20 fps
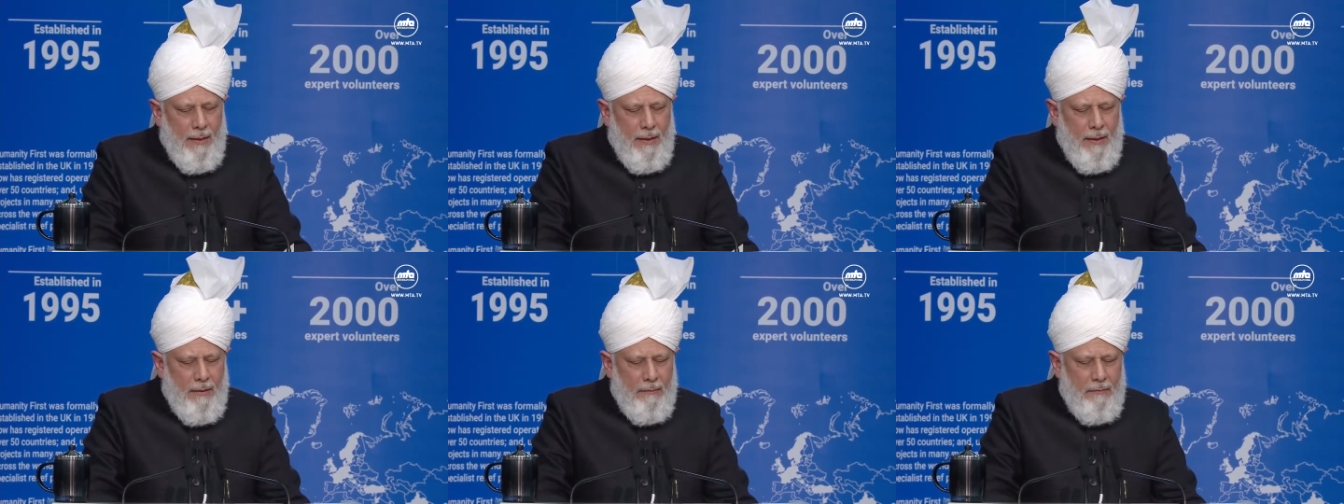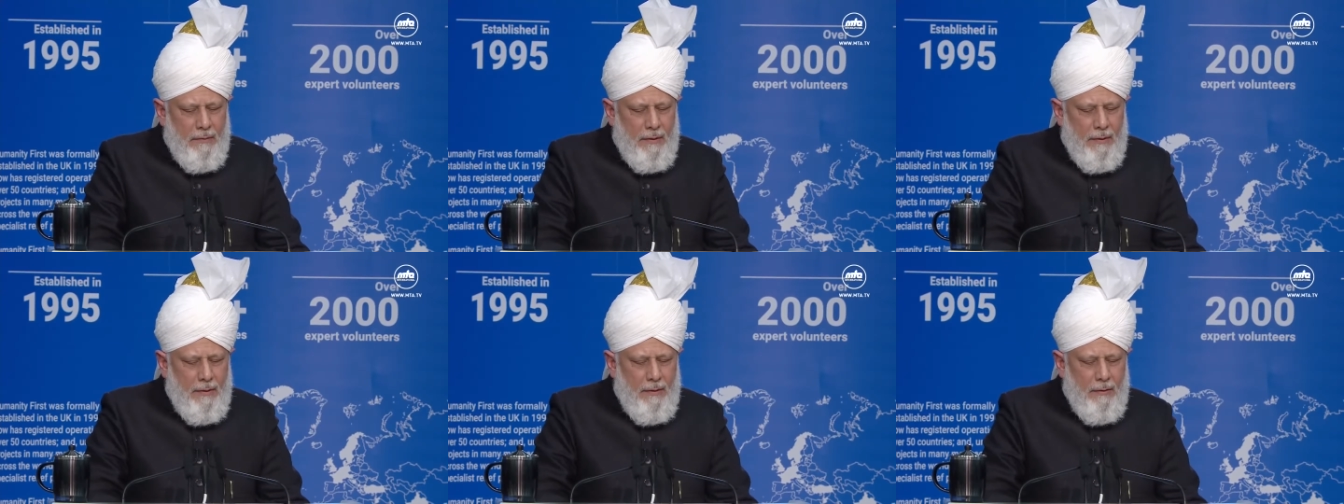and
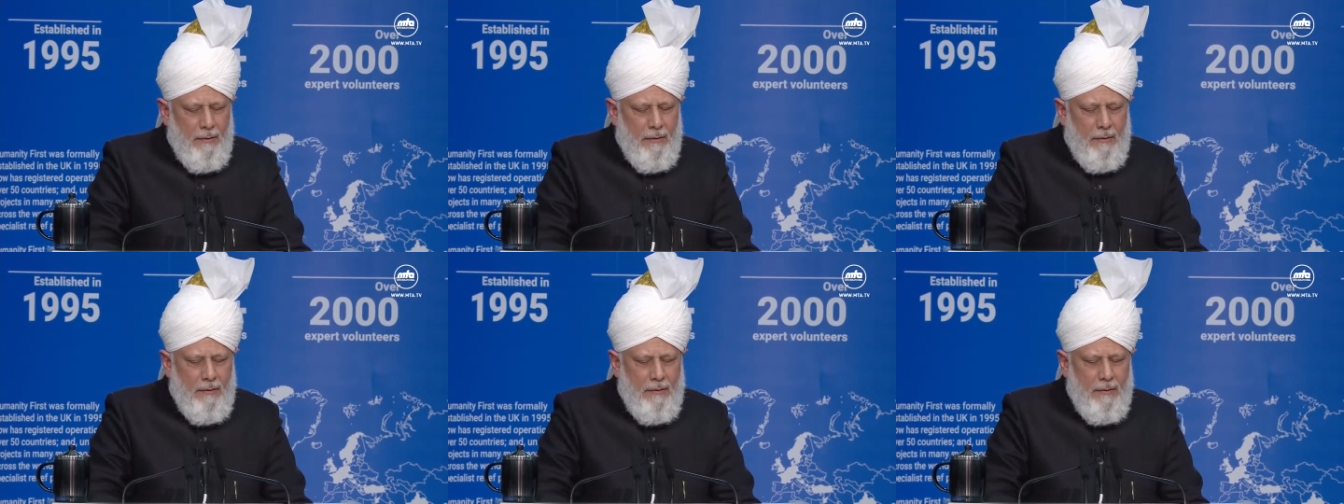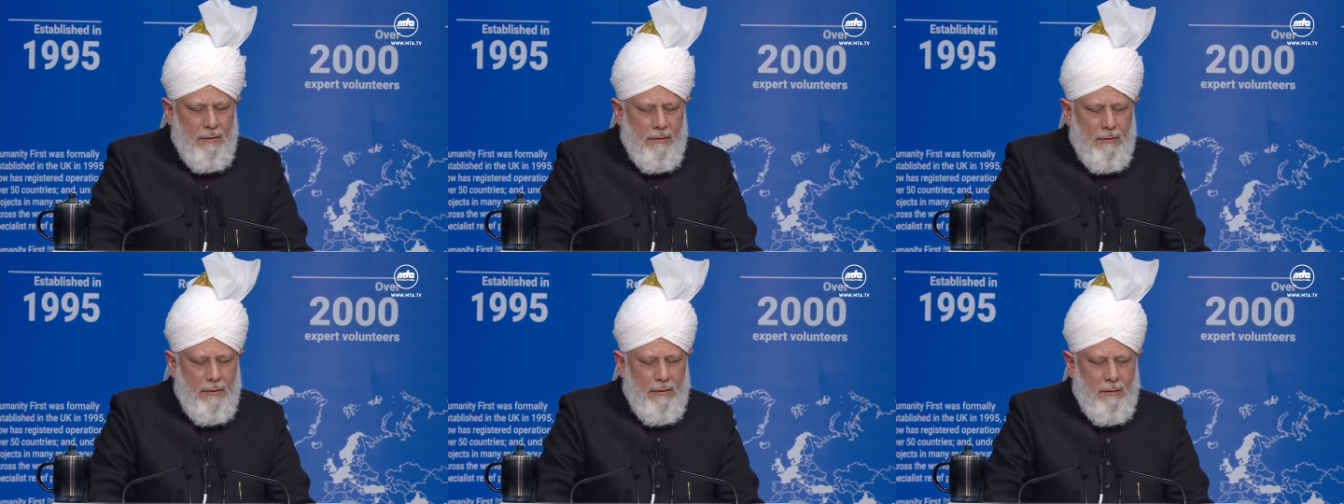we did not
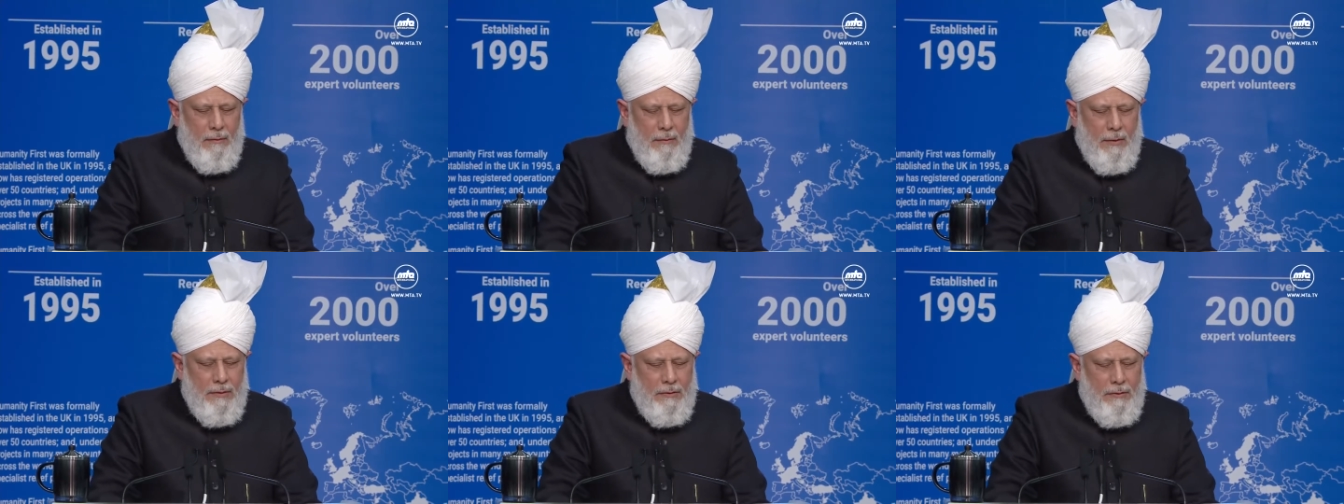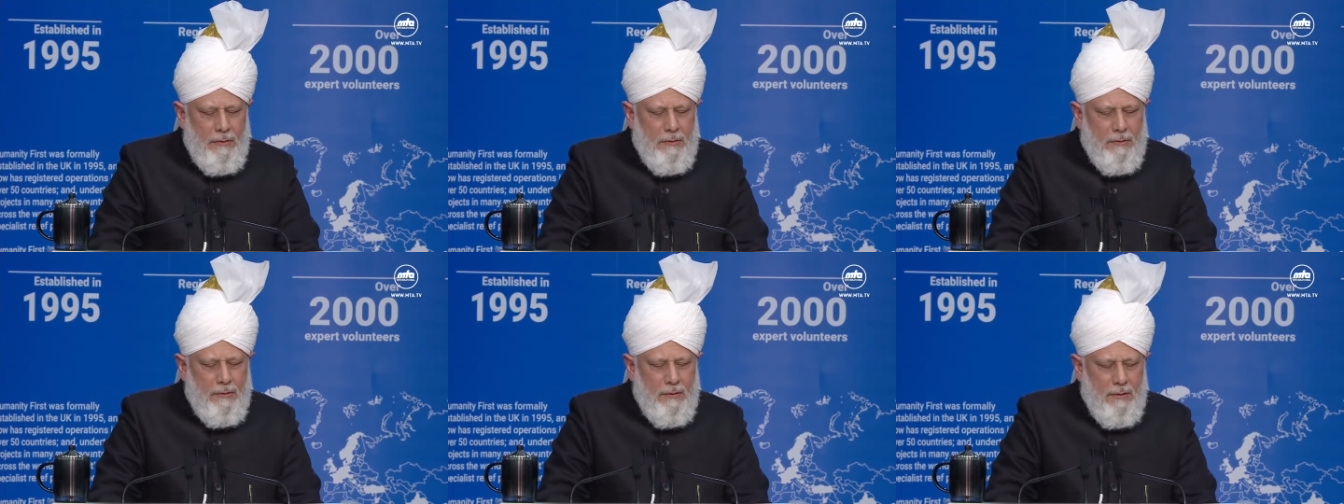quench
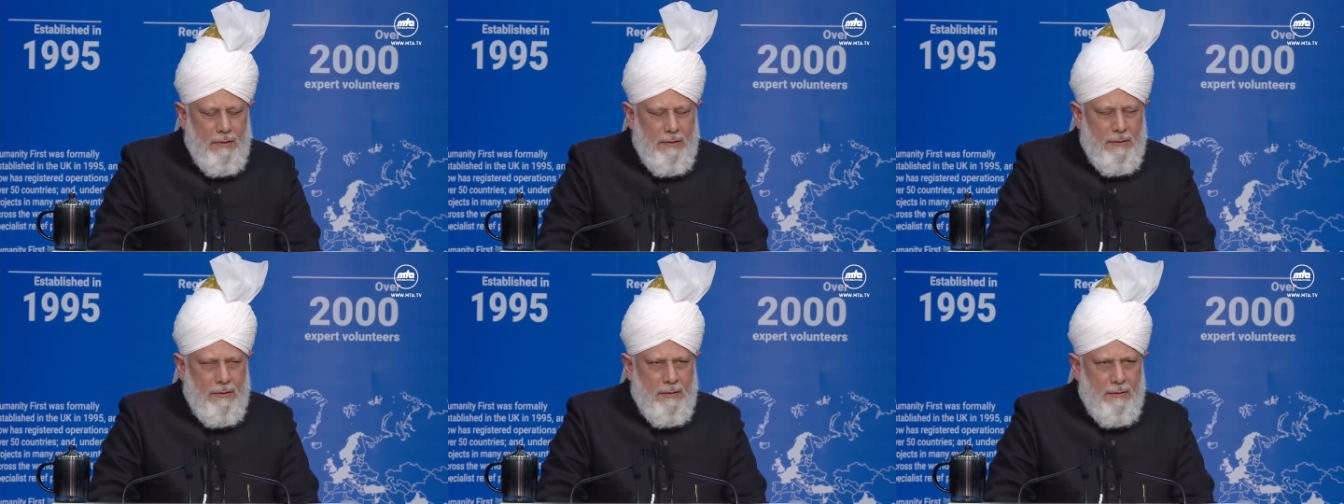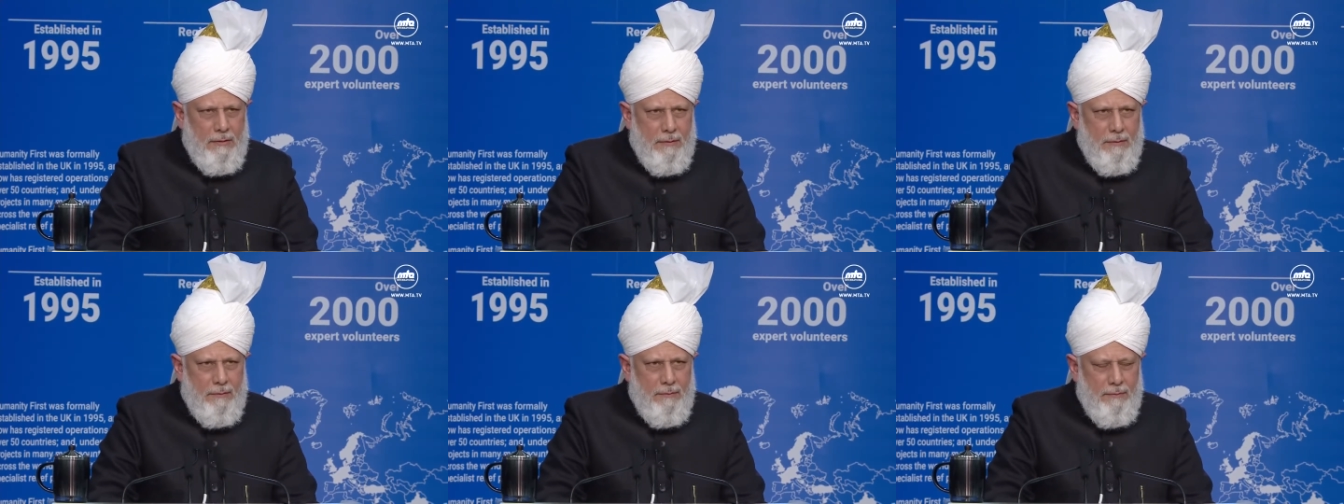your
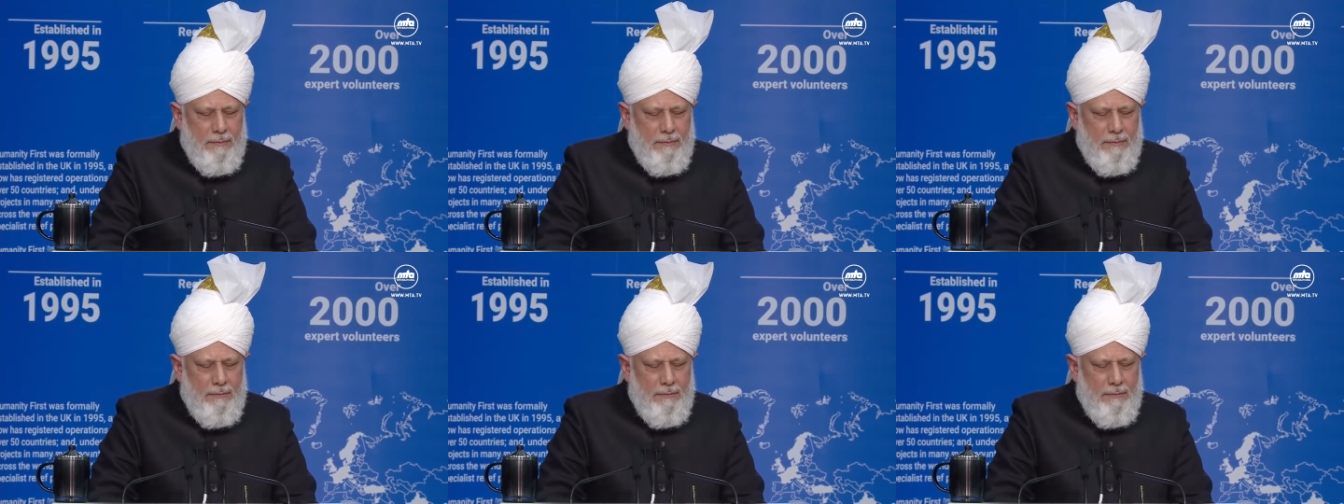thirst?